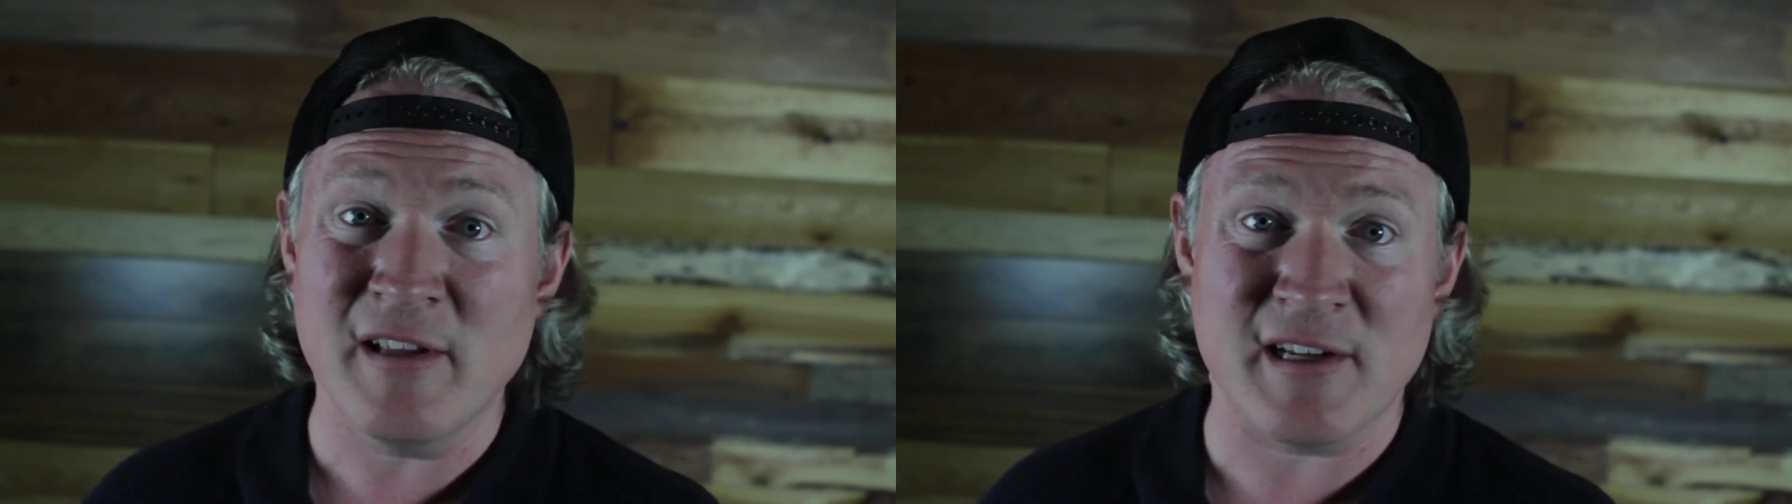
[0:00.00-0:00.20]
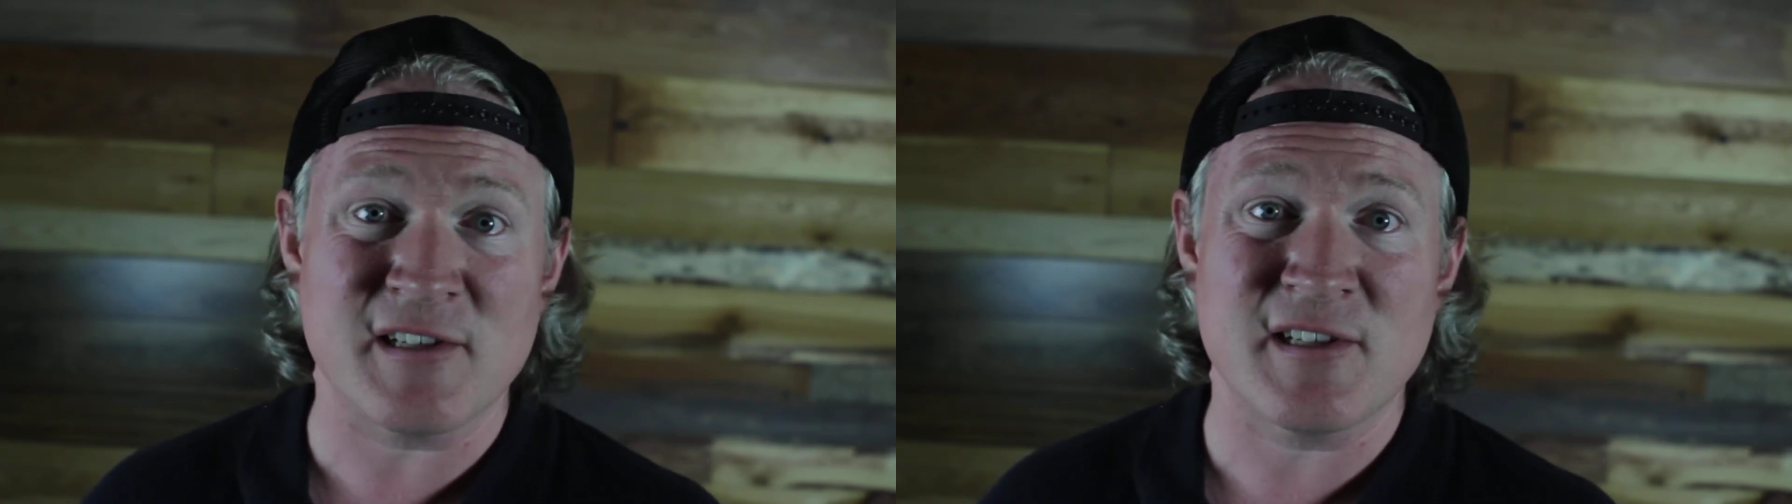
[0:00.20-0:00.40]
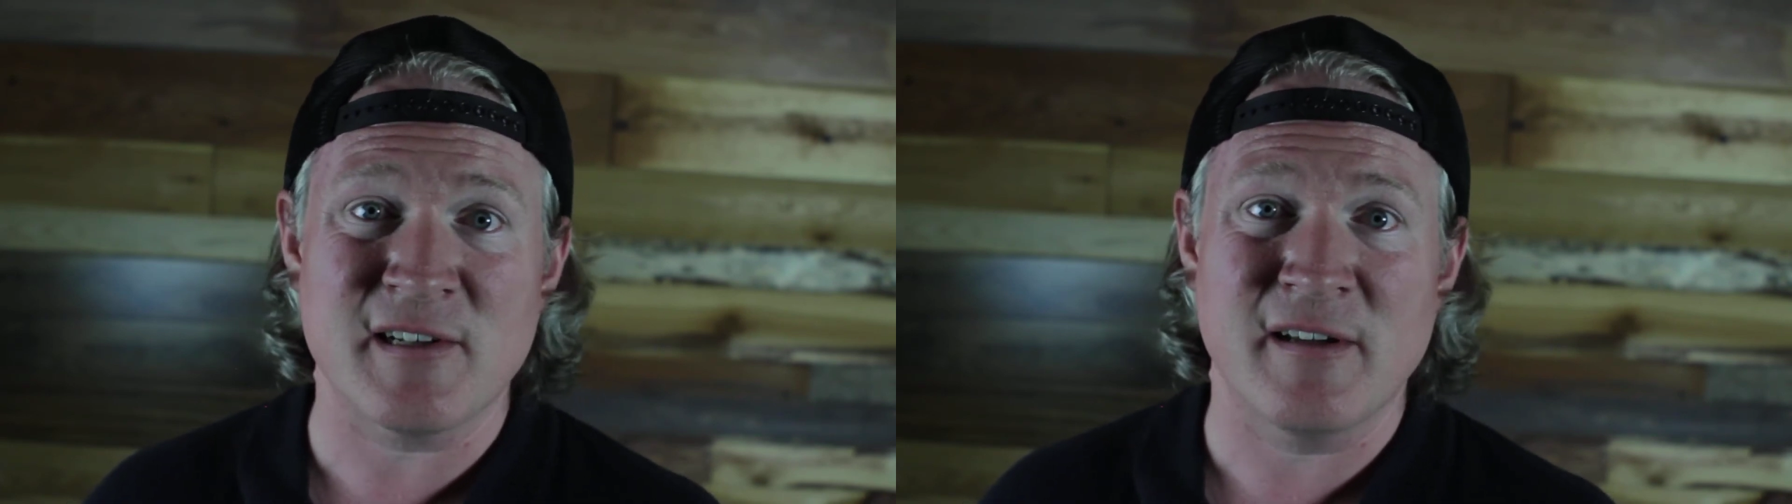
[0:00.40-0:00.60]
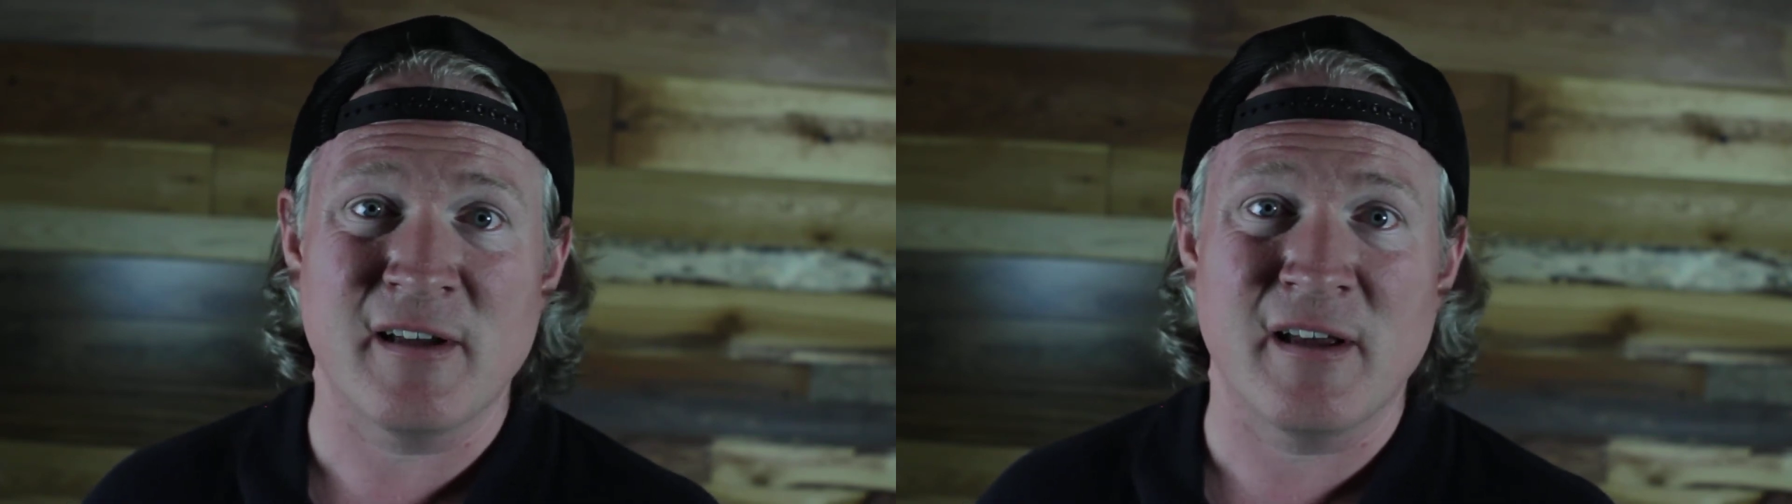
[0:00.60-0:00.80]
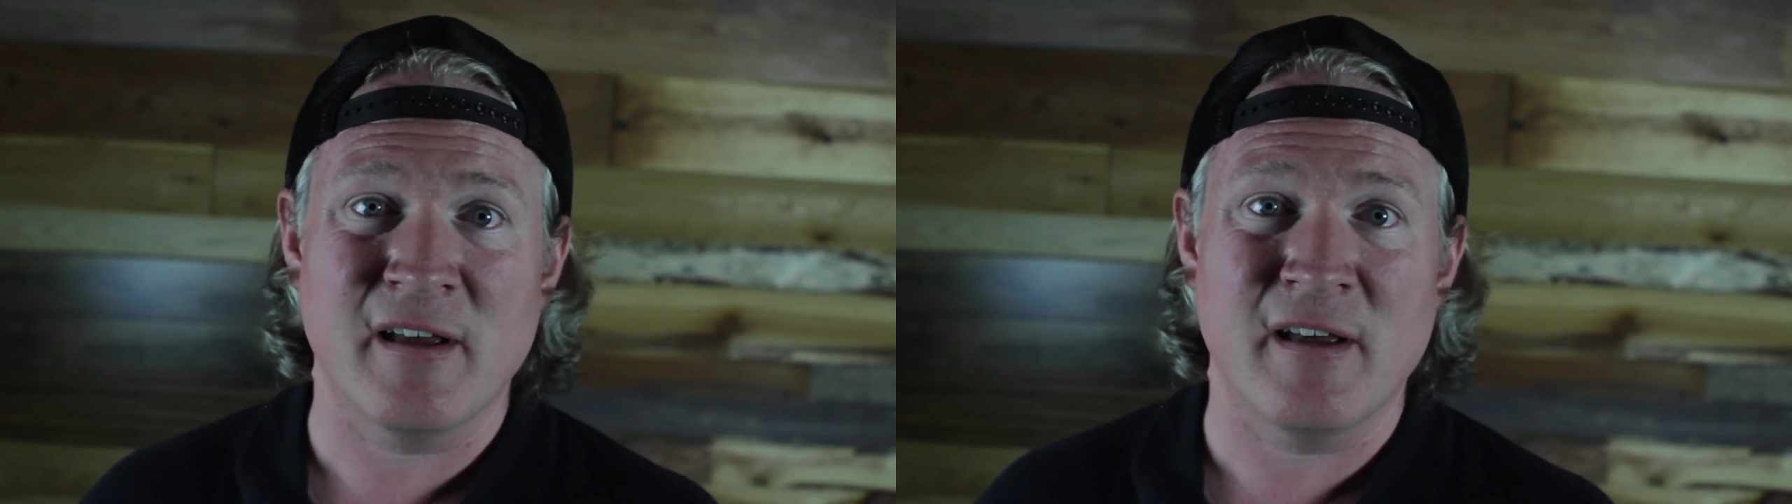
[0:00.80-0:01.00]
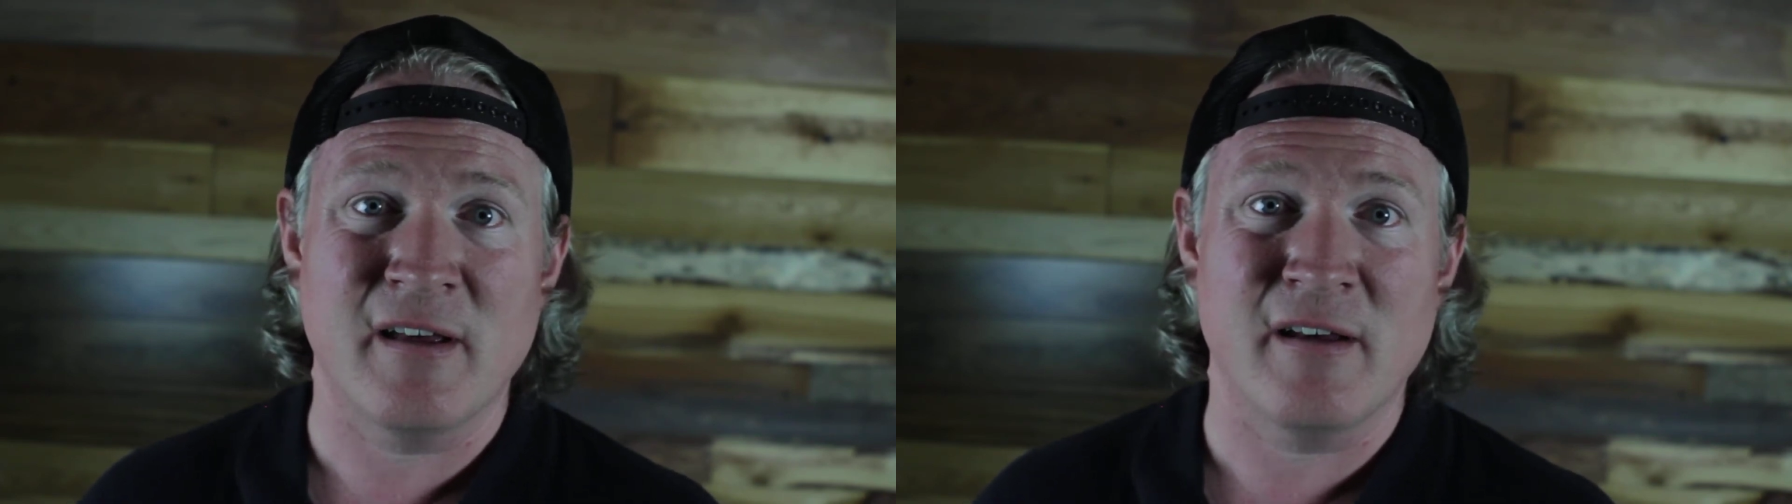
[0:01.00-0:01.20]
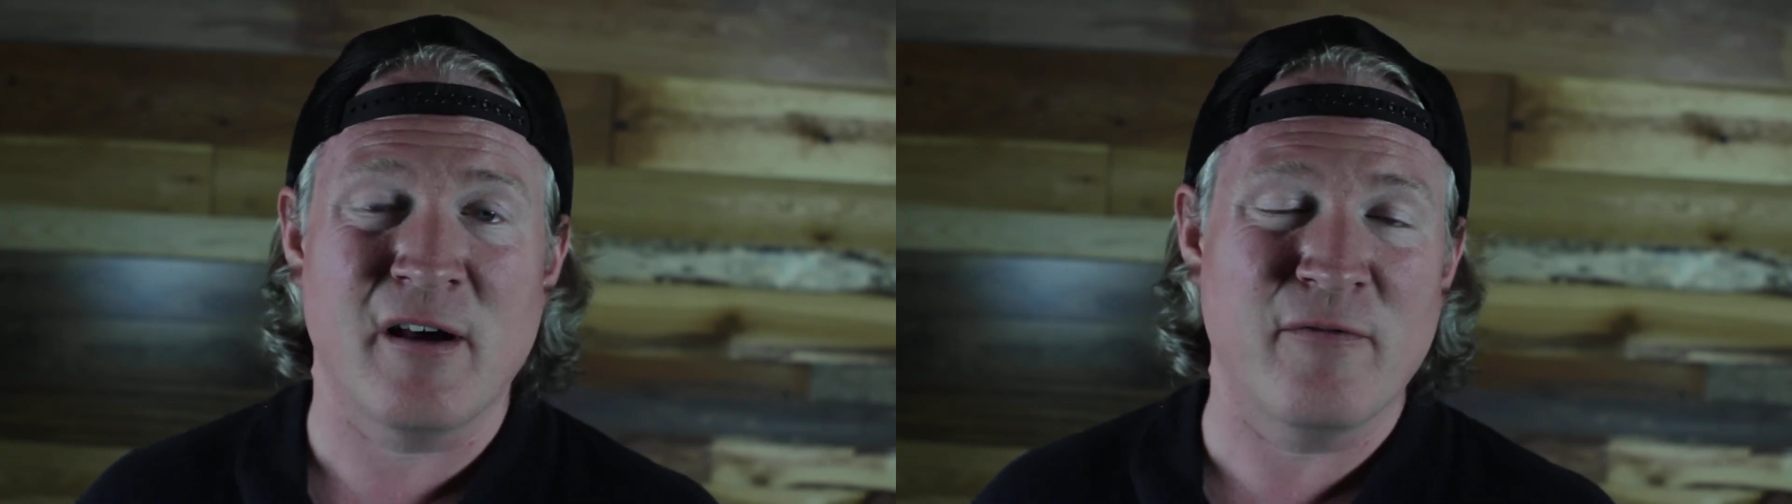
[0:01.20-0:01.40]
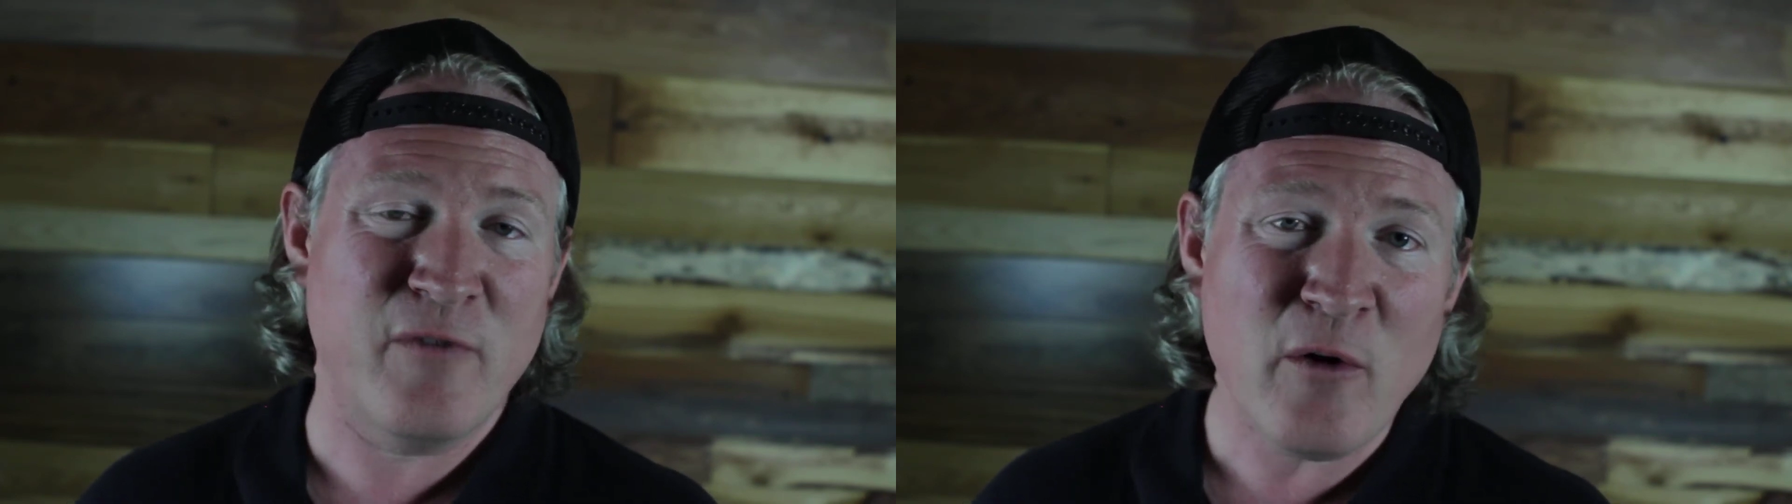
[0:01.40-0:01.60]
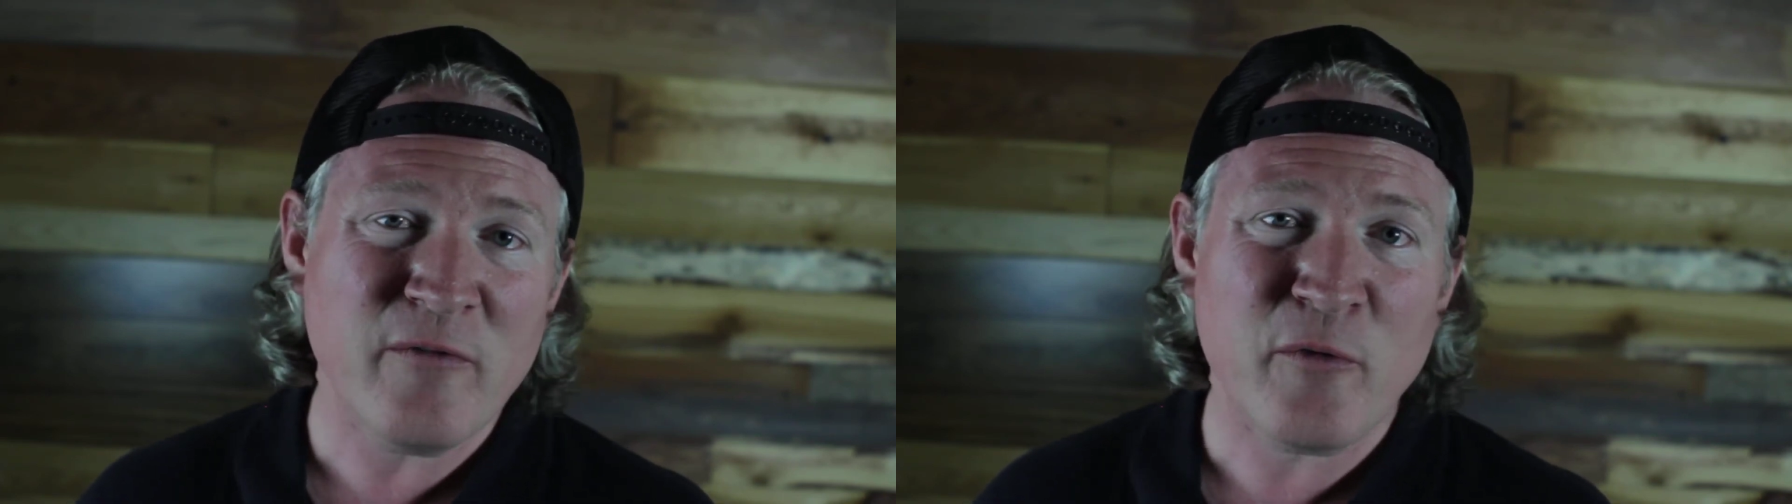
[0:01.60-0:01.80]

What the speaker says: list. A vote